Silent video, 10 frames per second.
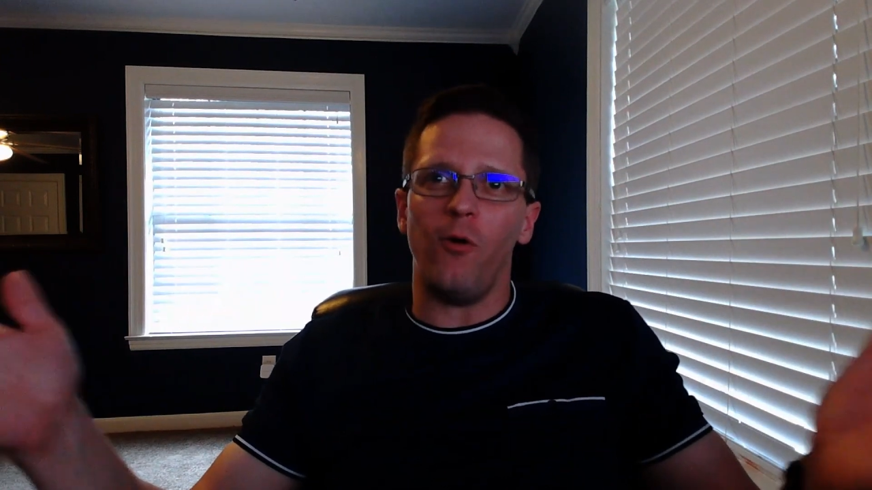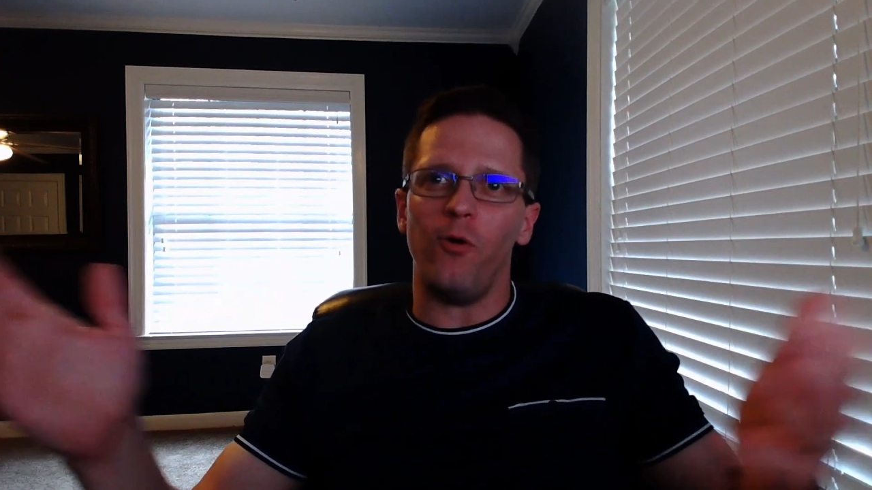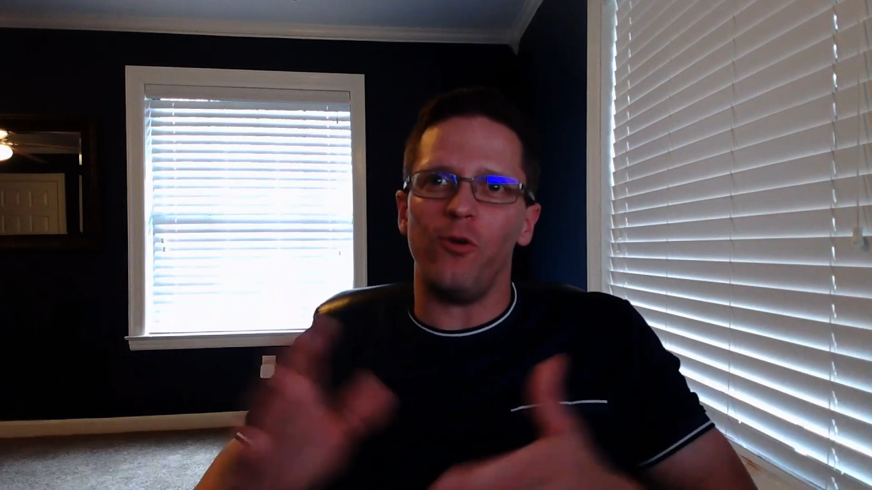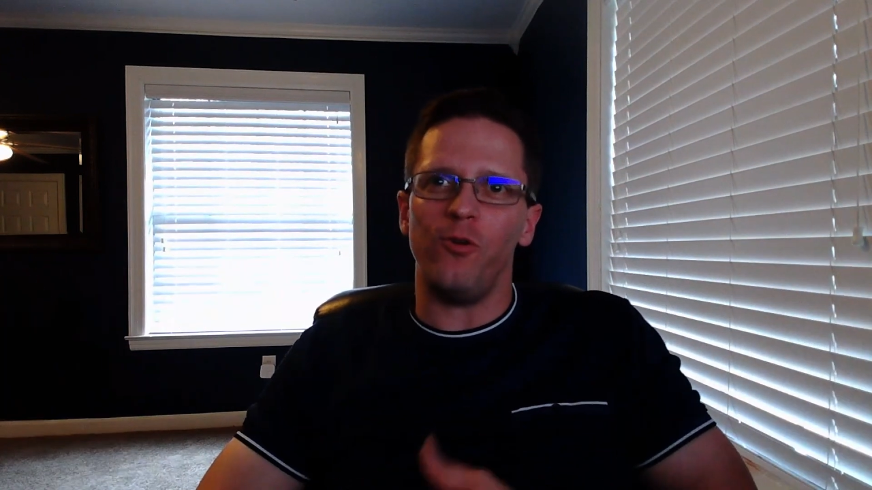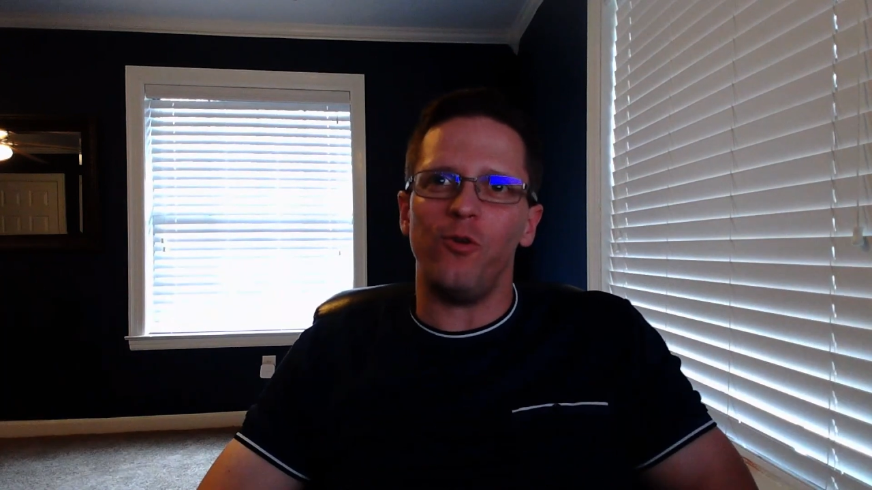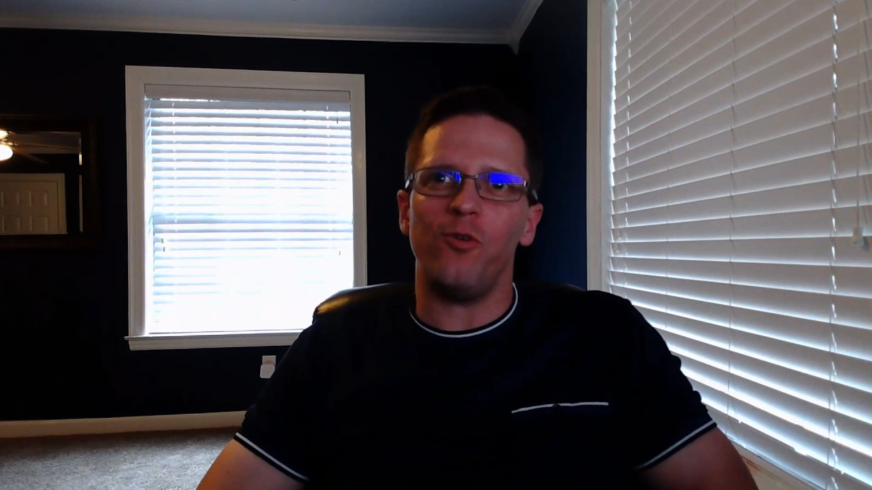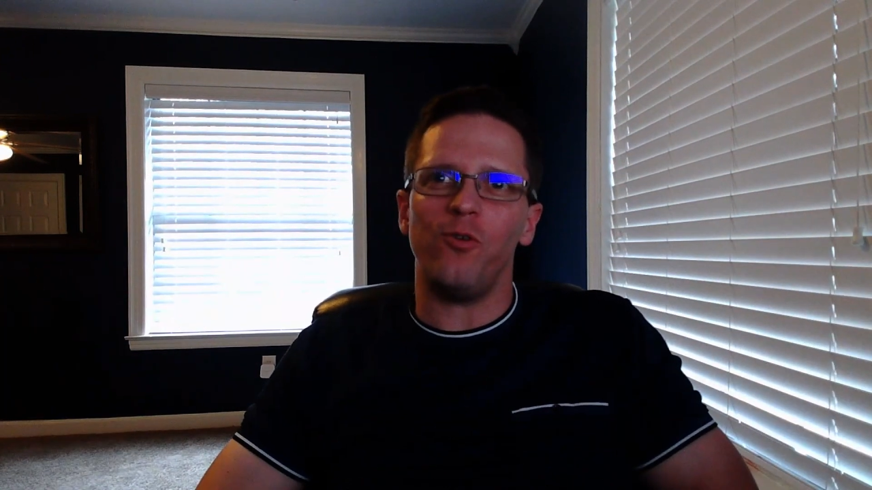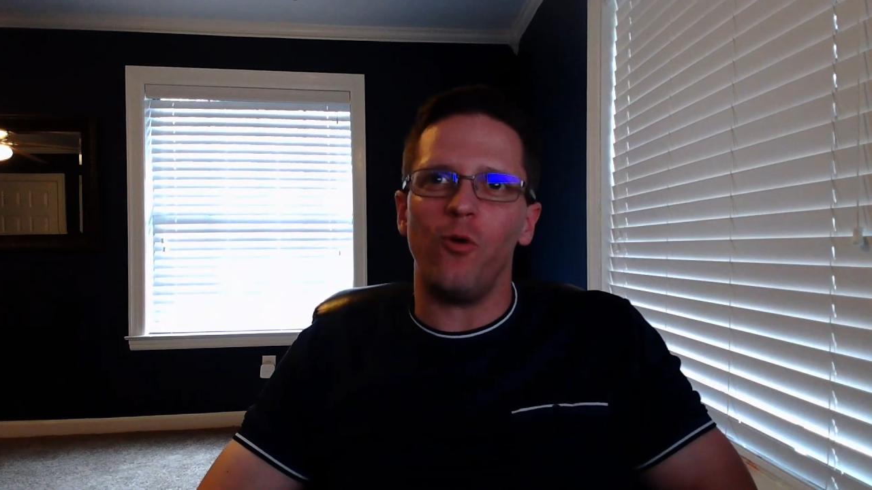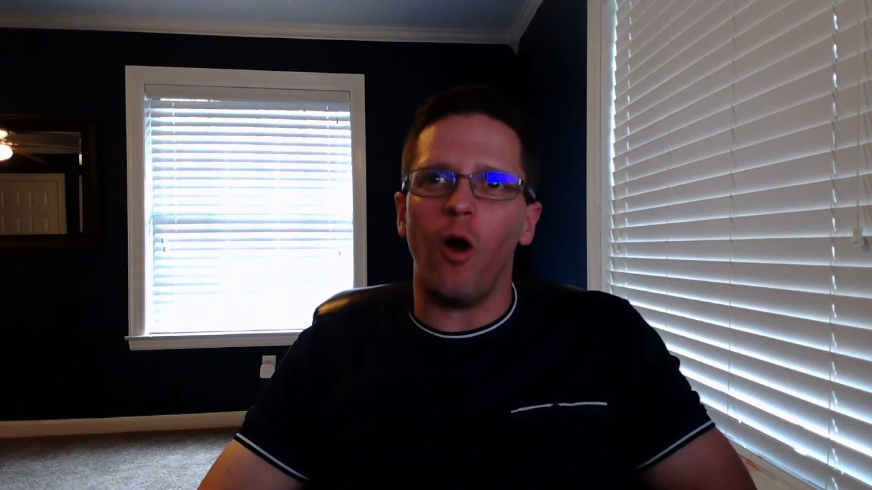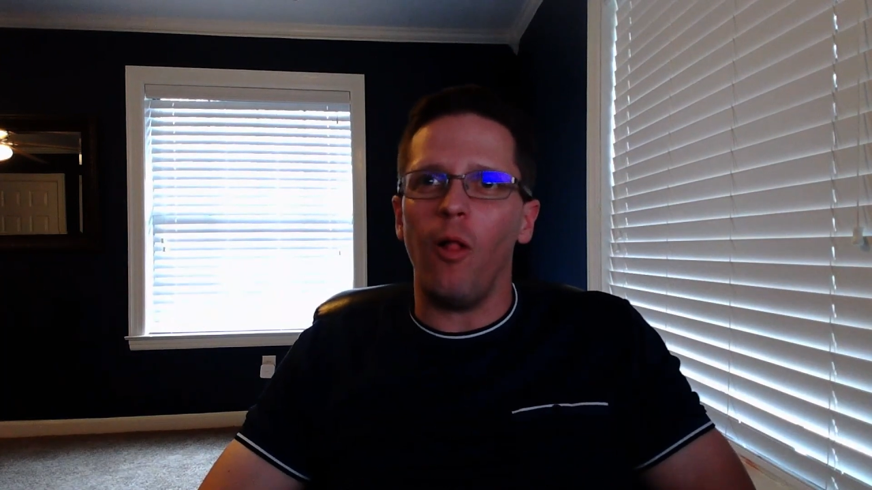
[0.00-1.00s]
or
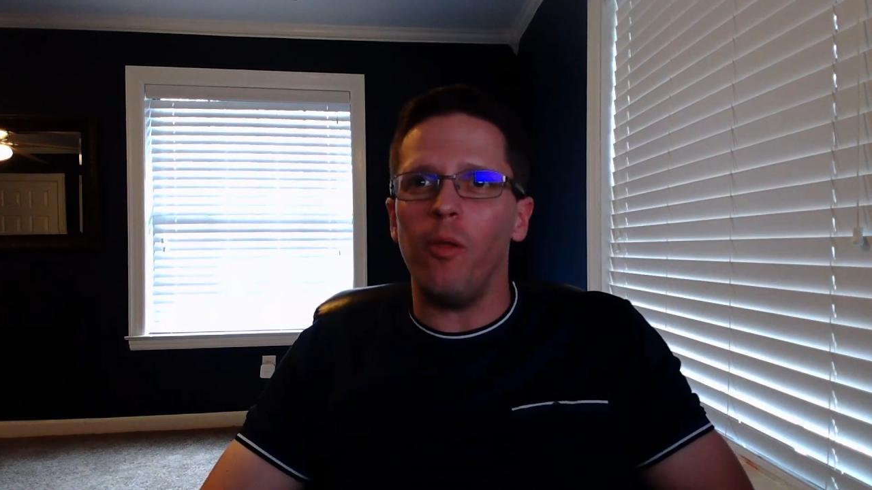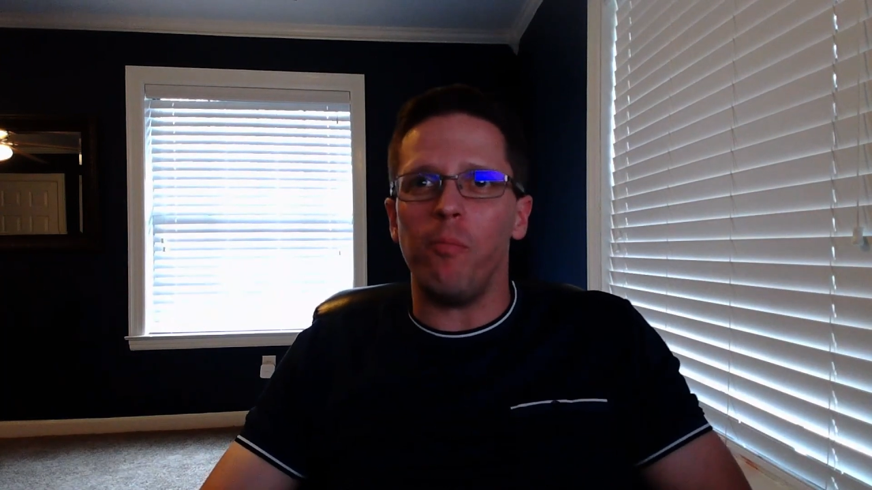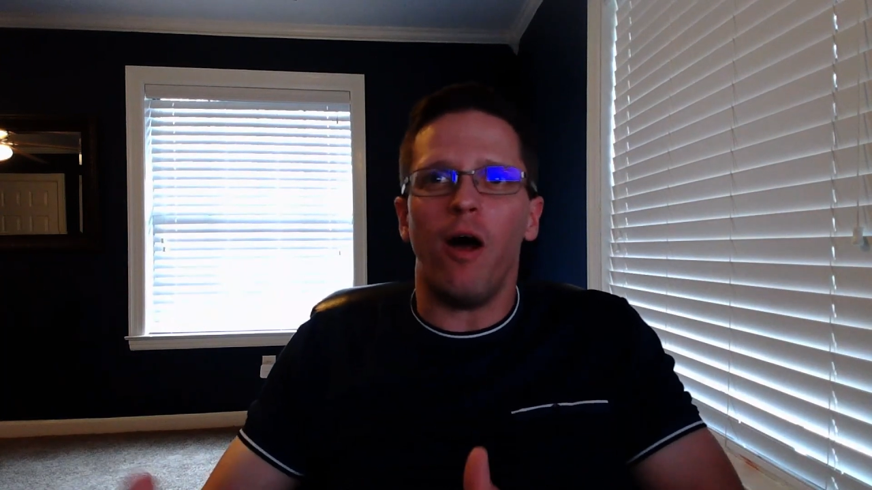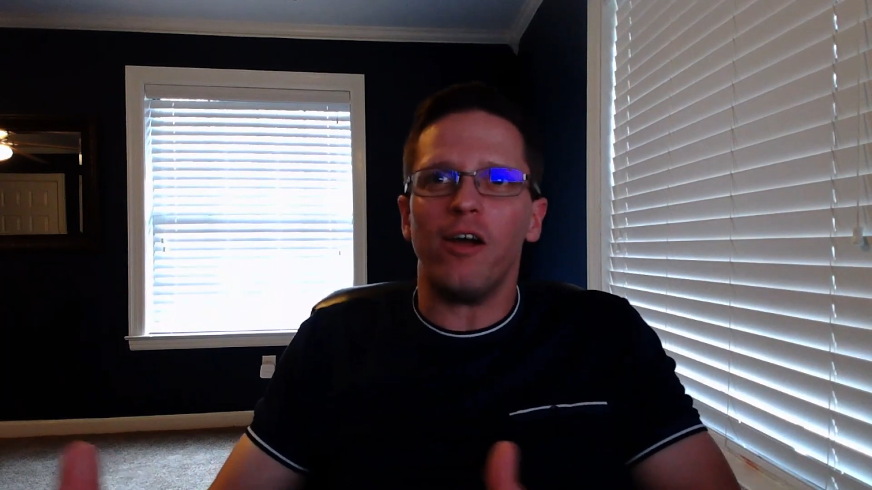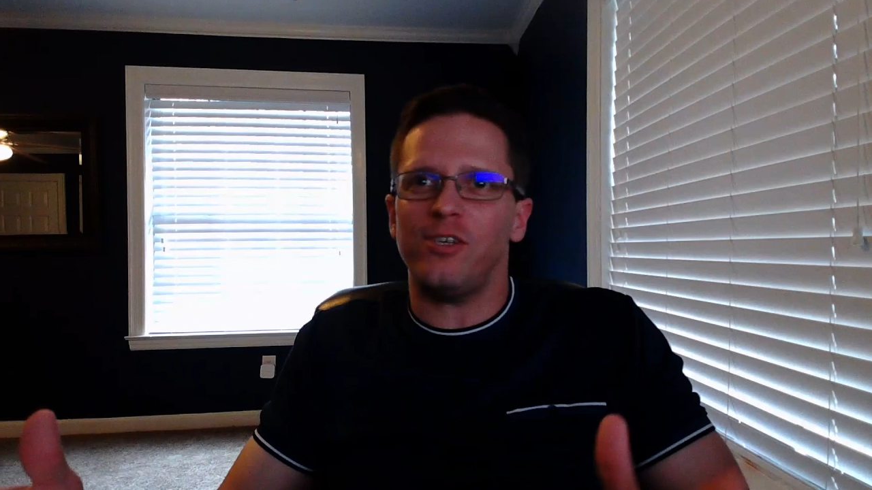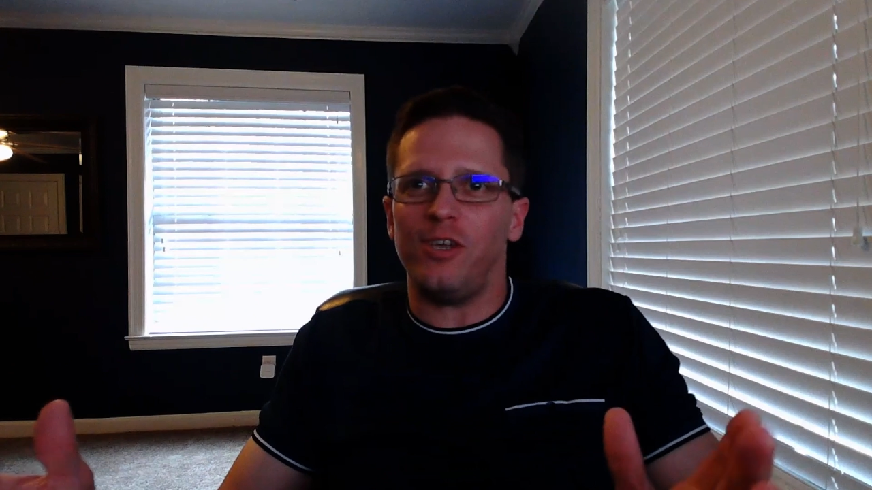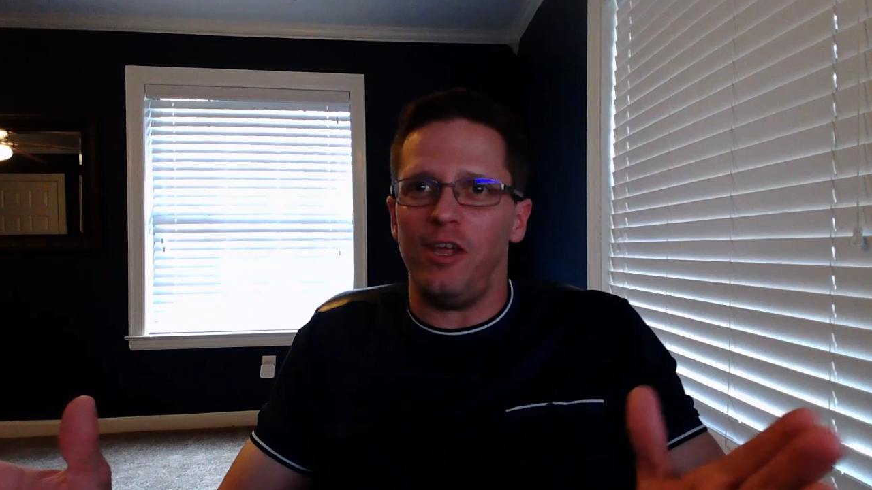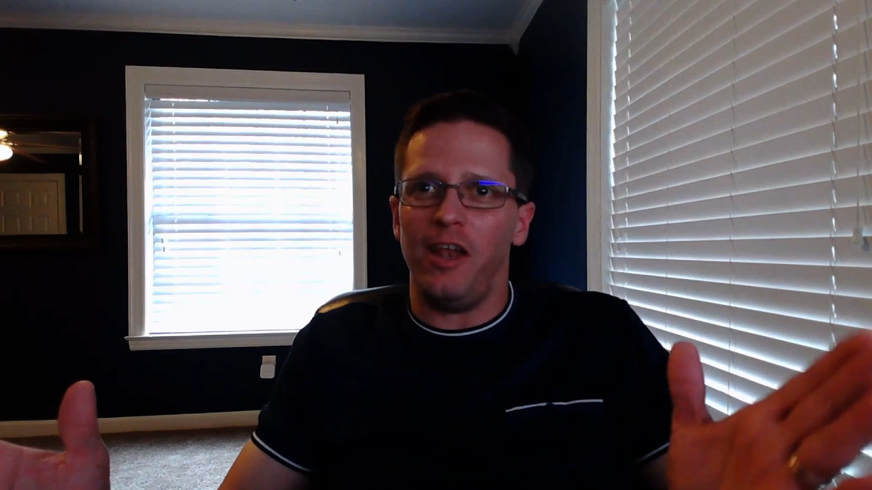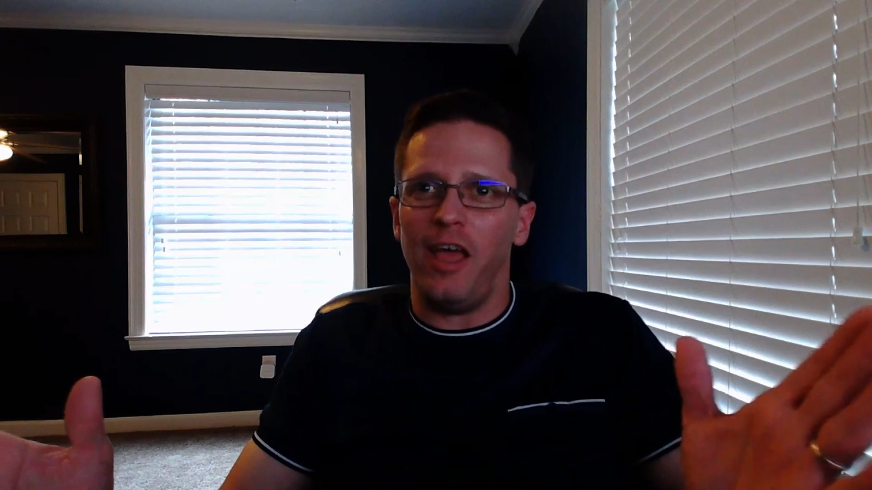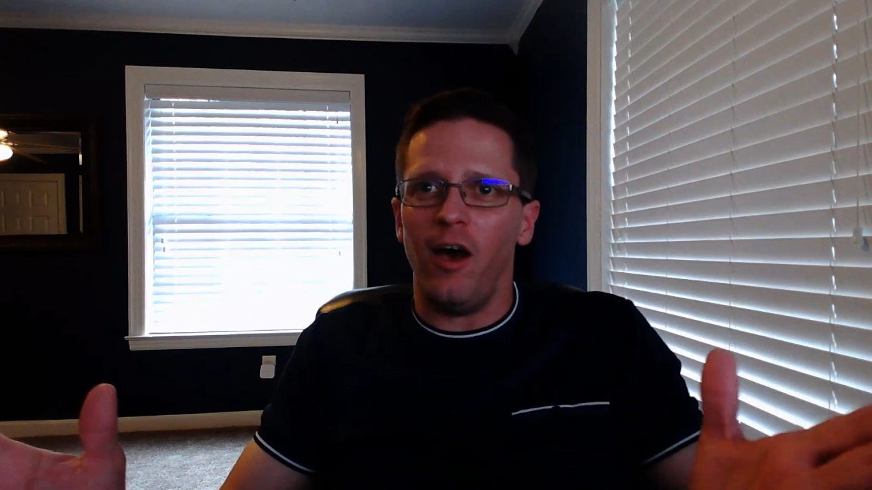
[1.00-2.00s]
you're on the
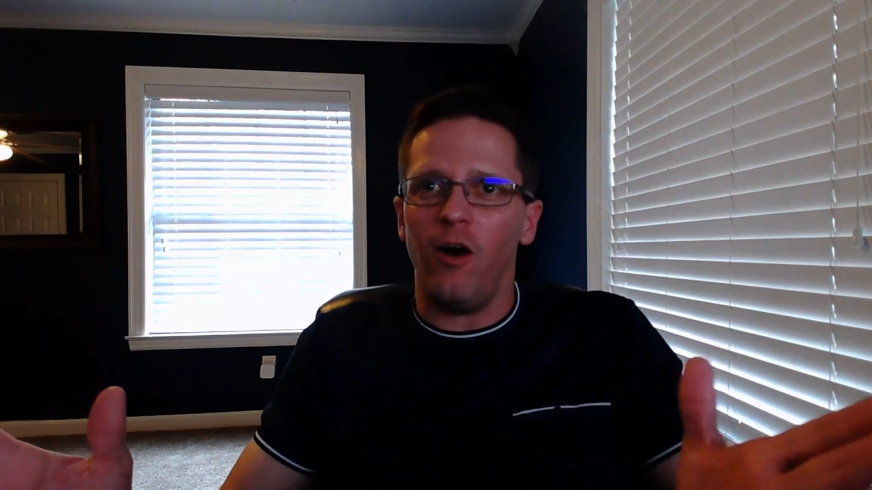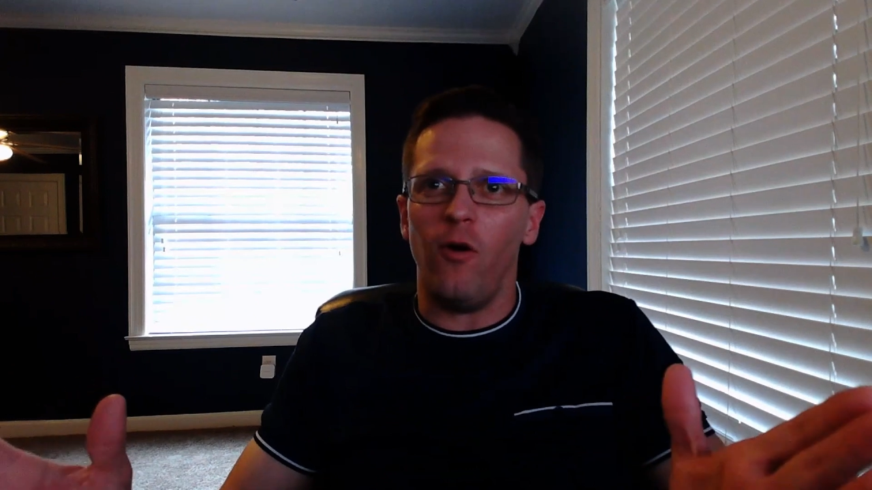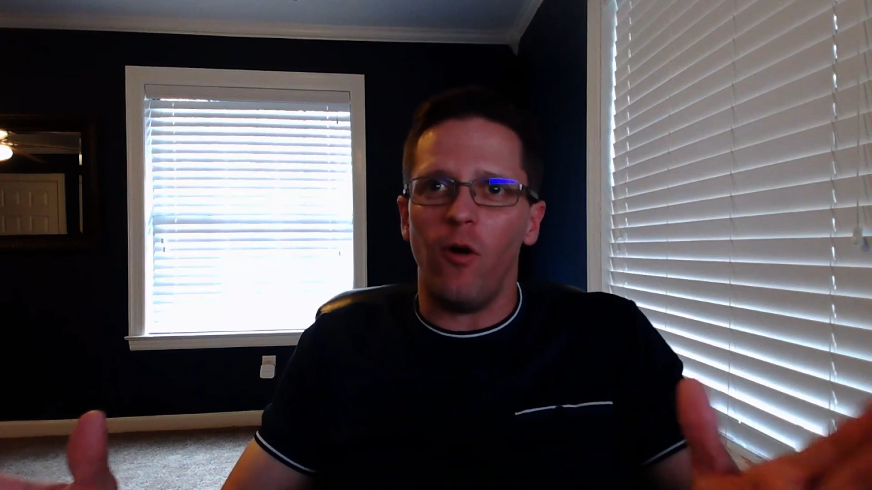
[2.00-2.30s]
blockchain now.